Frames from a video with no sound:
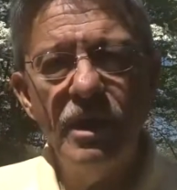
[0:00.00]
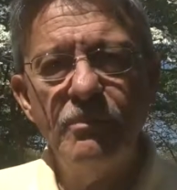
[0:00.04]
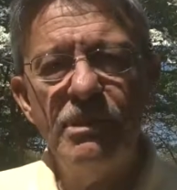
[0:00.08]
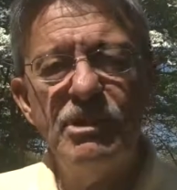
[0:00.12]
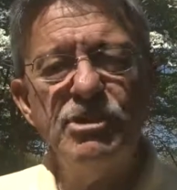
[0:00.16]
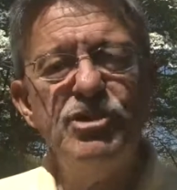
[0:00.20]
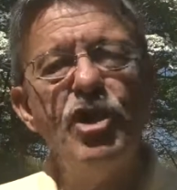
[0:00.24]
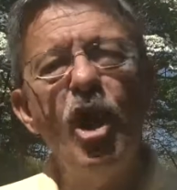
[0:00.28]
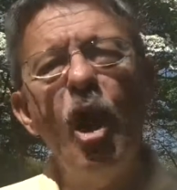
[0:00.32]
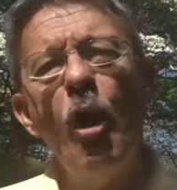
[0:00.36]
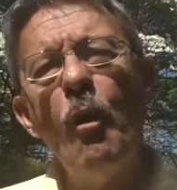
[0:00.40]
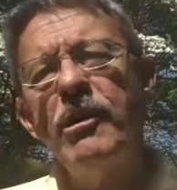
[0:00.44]

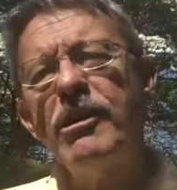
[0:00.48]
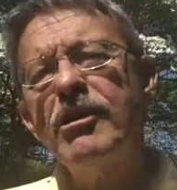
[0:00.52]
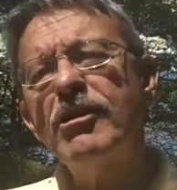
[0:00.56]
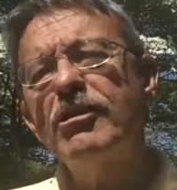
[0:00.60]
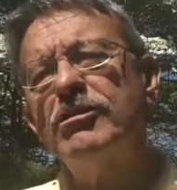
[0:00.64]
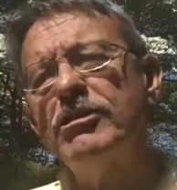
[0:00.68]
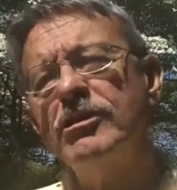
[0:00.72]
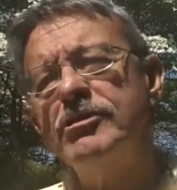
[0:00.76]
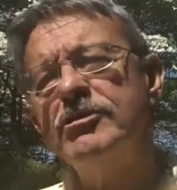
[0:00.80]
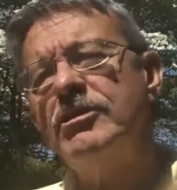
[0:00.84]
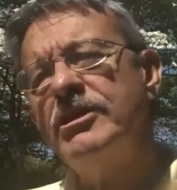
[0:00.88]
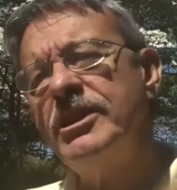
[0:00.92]
but knowing
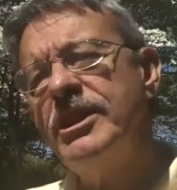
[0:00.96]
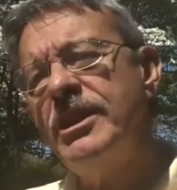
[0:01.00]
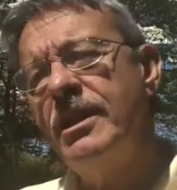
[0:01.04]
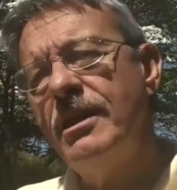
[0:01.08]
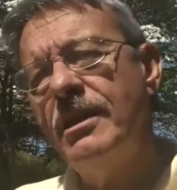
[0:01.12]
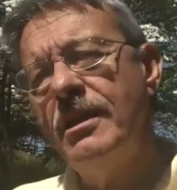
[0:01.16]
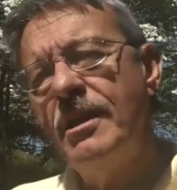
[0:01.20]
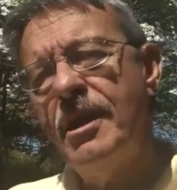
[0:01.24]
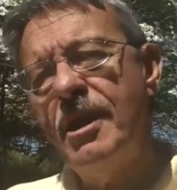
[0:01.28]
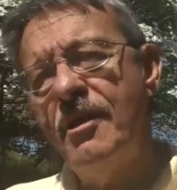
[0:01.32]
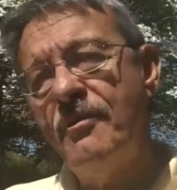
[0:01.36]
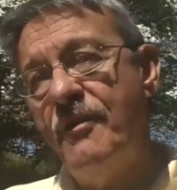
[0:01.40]

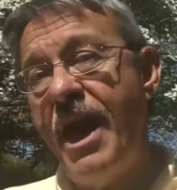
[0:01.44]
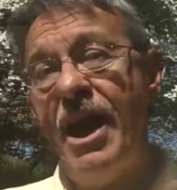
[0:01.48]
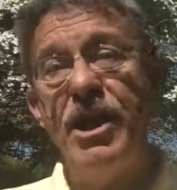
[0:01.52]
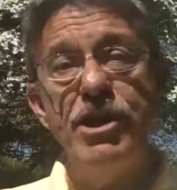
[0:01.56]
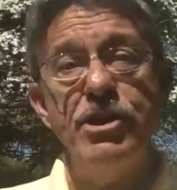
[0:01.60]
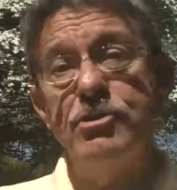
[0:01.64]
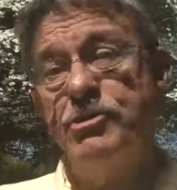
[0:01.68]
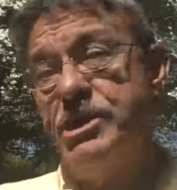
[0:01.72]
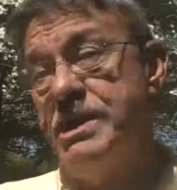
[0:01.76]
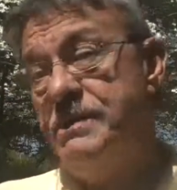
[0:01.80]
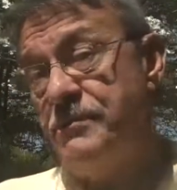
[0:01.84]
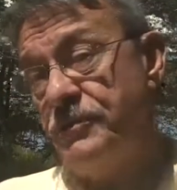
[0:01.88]
clearly
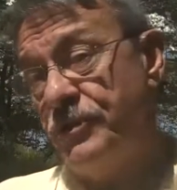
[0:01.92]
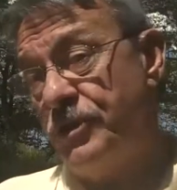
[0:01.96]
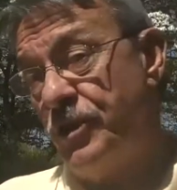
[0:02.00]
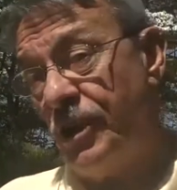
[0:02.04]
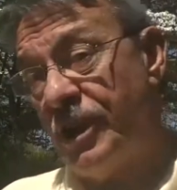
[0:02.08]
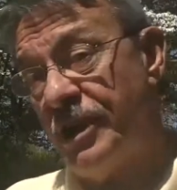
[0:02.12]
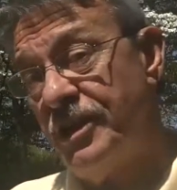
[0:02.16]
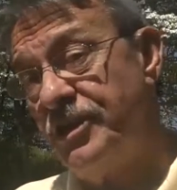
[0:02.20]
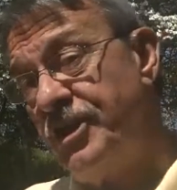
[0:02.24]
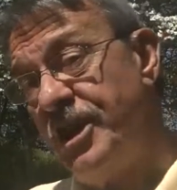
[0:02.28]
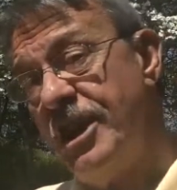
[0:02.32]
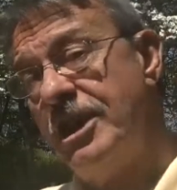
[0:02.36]
that you're either
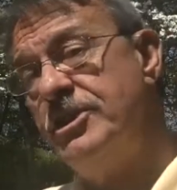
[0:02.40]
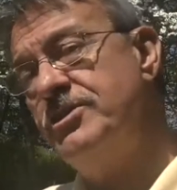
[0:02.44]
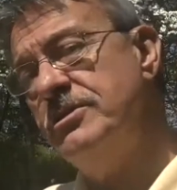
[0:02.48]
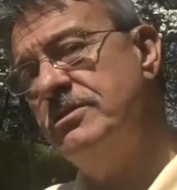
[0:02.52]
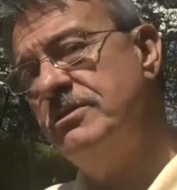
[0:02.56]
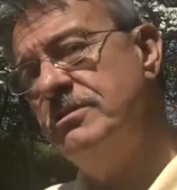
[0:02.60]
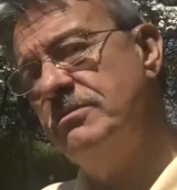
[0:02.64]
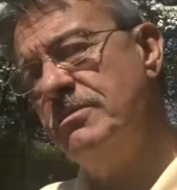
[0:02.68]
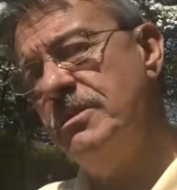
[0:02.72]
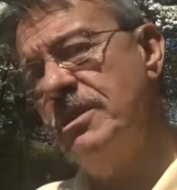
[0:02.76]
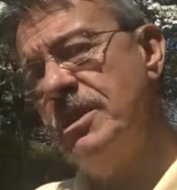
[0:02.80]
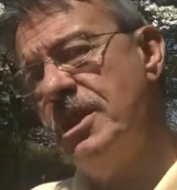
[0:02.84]
to
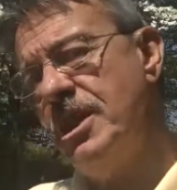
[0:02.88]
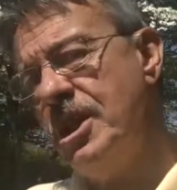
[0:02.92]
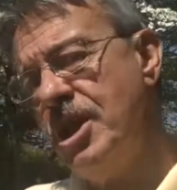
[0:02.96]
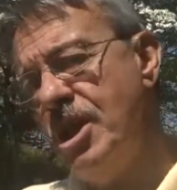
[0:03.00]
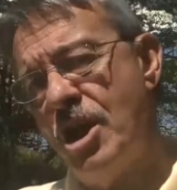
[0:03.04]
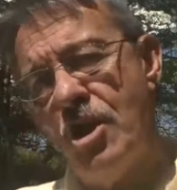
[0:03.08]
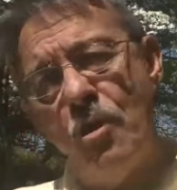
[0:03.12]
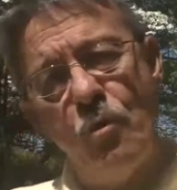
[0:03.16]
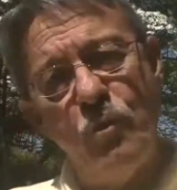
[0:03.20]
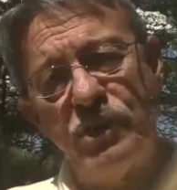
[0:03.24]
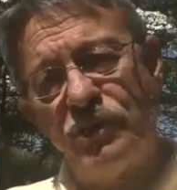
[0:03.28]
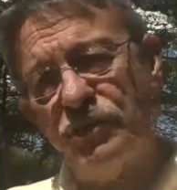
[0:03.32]
continue,
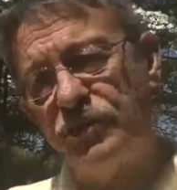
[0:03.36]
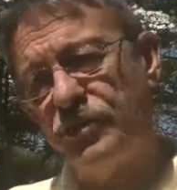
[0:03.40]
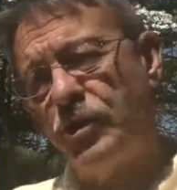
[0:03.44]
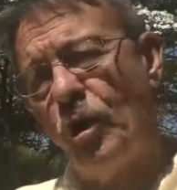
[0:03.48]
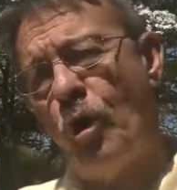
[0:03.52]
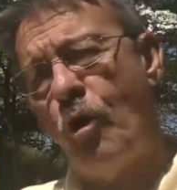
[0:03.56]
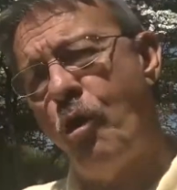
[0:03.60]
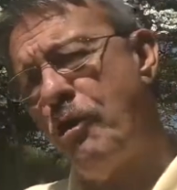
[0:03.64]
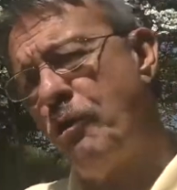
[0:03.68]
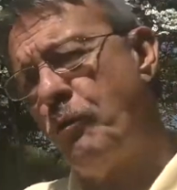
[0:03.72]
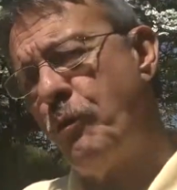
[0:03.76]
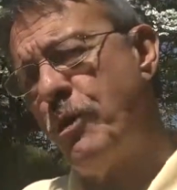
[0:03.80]

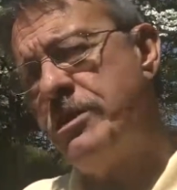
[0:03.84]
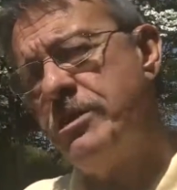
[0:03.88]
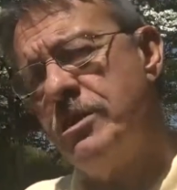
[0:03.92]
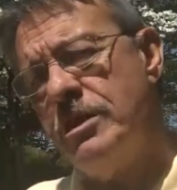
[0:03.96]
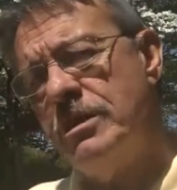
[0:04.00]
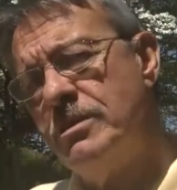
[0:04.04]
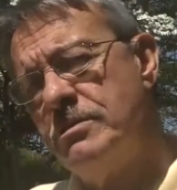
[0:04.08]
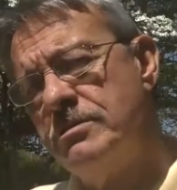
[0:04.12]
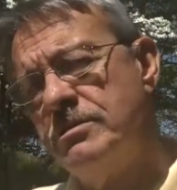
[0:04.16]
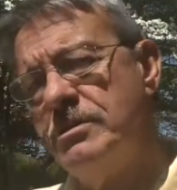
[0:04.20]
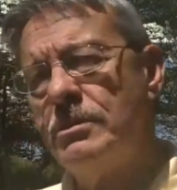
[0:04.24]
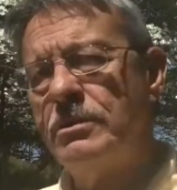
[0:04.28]
restored,
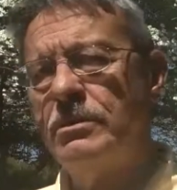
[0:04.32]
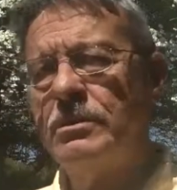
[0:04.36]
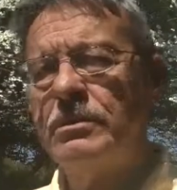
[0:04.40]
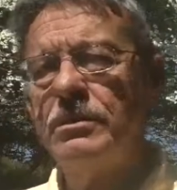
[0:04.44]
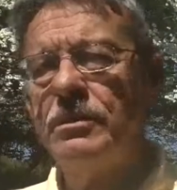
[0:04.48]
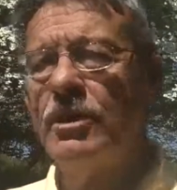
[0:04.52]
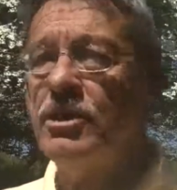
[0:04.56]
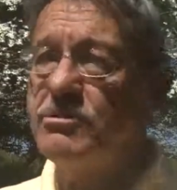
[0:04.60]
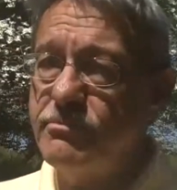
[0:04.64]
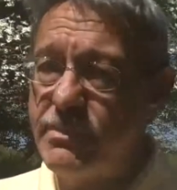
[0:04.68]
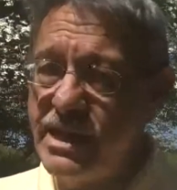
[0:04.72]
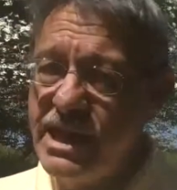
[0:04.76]
renewed,
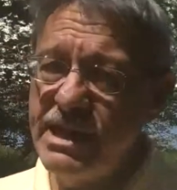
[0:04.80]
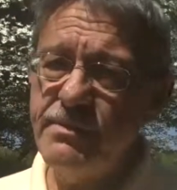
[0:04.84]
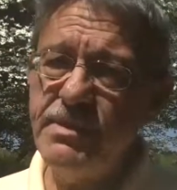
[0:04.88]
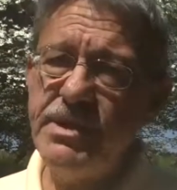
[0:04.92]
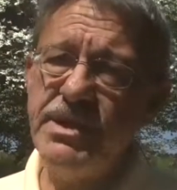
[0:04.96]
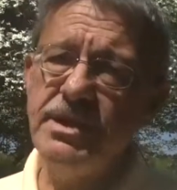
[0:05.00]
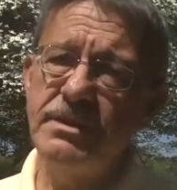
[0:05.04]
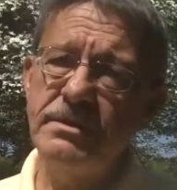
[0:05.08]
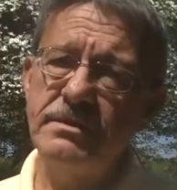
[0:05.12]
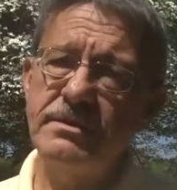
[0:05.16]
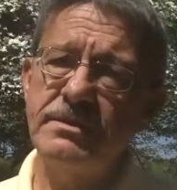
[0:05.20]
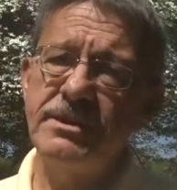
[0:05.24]
or
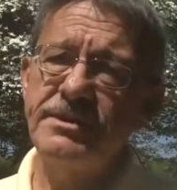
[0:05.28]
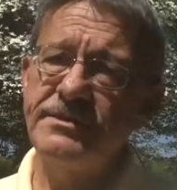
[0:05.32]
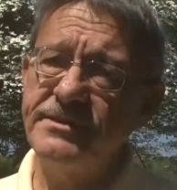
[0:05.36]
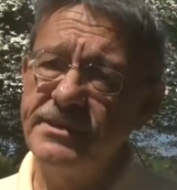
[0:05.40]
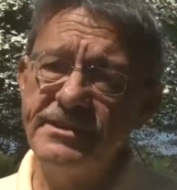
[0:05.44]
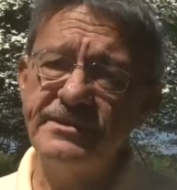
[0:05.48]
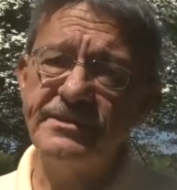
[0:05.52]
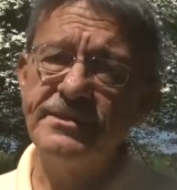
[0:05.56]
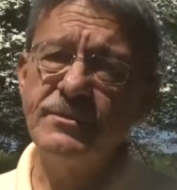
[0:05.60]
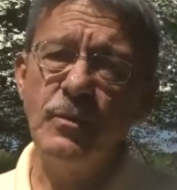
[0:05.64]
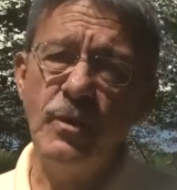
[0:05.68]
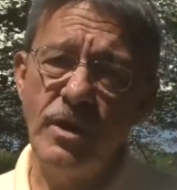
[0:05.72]
maybe
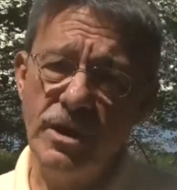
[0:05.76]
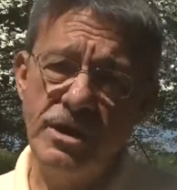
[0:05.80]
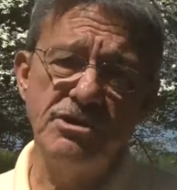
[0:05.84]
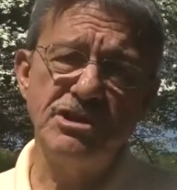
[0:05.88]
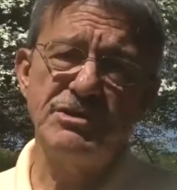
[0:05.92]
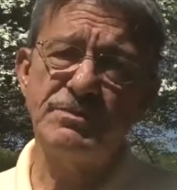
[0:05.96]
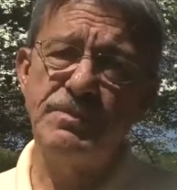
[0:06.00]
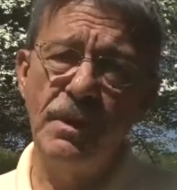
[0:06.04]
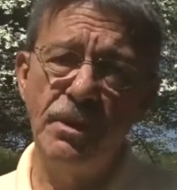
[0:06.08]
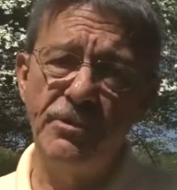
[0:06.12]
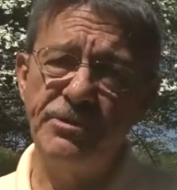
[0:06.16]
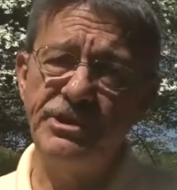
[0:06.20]
this isn't what
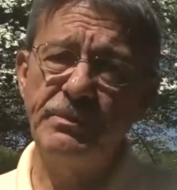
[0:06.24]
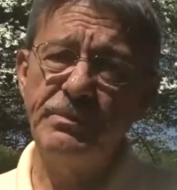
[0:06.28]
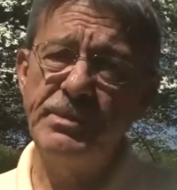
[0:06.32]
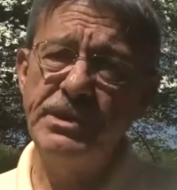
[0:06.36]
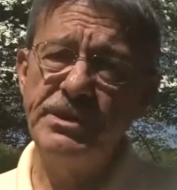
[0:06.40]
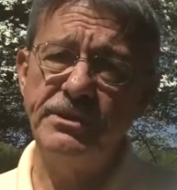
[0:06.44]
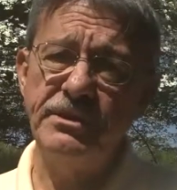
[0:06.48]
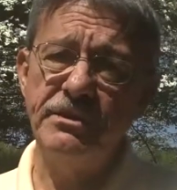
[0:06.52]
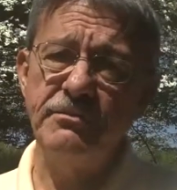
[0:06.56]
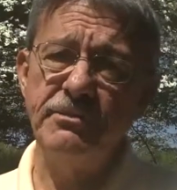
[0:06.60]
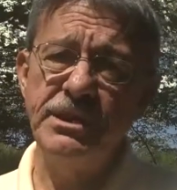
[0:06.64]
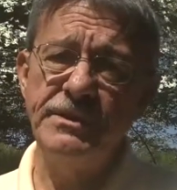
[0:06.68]
you're supposed to
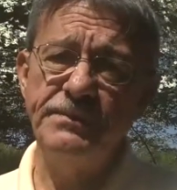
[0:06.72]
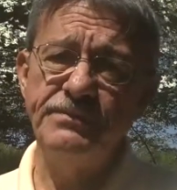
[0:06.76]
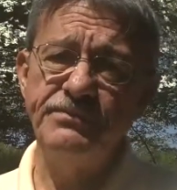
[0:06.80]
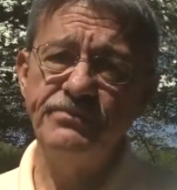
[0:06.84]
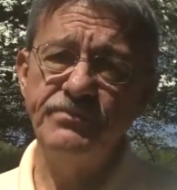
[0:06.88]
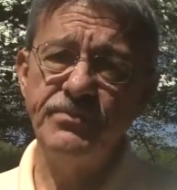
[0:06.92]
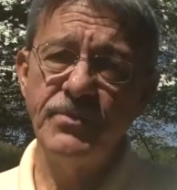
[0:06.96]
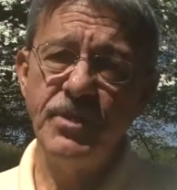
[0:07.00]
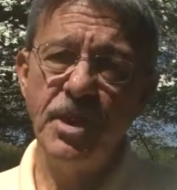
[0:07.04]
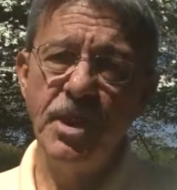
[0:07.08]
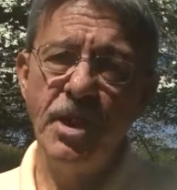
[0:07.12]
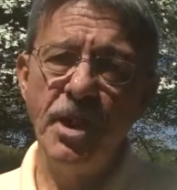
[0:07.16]
be doing,
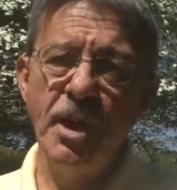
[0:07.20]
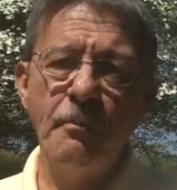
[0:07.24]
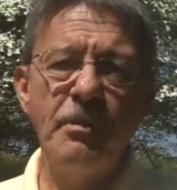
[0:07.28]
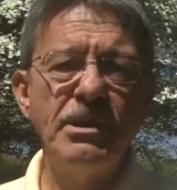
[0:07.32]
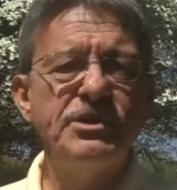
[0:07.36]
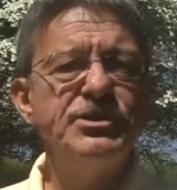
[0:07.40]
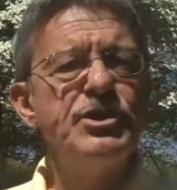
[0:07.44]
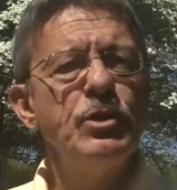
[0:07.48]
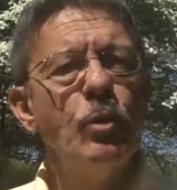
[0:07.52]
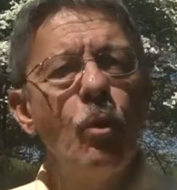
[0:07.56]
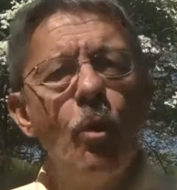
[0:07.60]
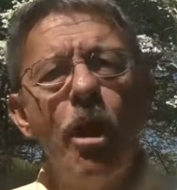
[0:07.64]

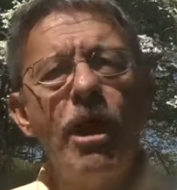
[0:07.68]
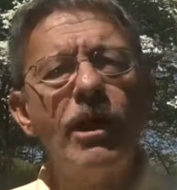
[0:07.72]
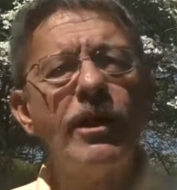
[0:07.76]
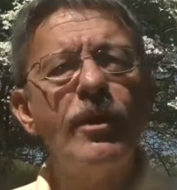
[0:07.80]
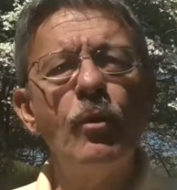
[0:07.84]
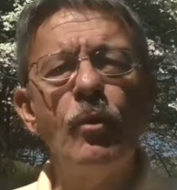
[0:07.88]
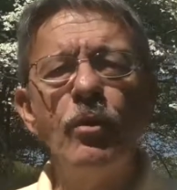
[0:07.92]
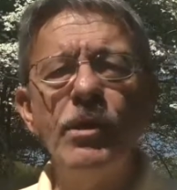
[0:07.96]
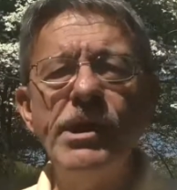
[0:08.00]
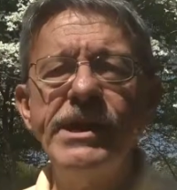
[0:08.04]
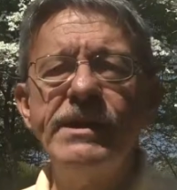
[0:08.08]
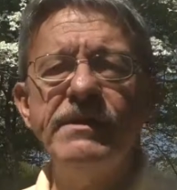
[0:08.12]
but you
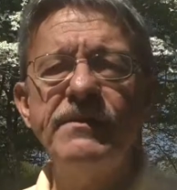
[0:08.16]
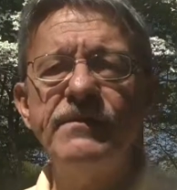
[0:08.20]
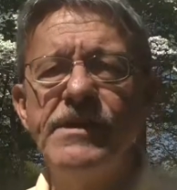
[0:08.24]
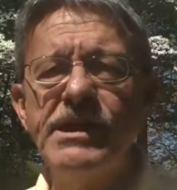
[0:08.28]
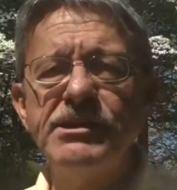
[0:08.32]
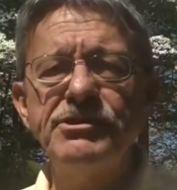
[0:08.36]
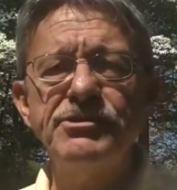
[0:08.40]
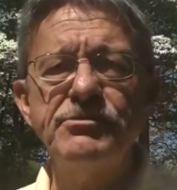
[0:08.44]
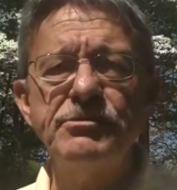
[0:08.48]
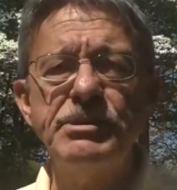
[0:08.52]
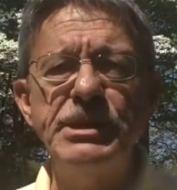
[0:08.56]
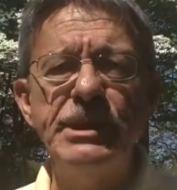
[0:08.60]
walk away in
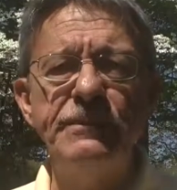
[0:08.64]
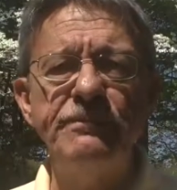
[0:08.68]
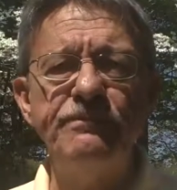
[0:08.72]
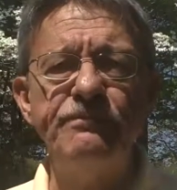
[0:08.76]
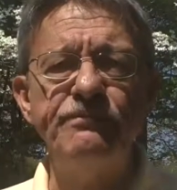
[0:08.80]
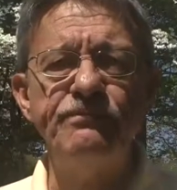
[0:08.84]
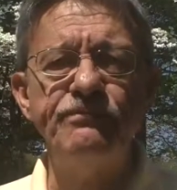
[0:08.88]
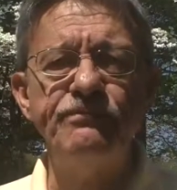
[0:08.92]
victory.